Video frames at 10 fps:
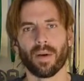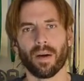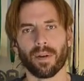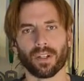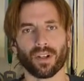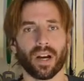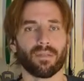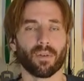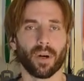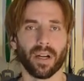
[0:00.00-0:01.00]
I'm going to try
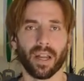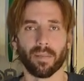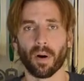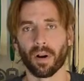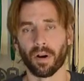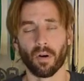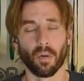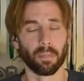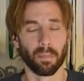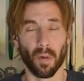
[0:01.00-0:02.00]
for it, and I'm
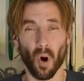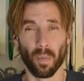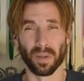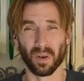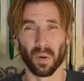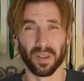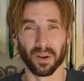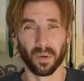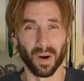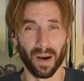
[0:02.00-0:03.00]
hope, hoping the weather
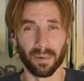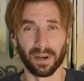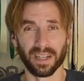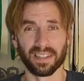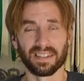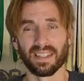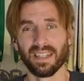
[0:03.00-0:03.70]
cooperates,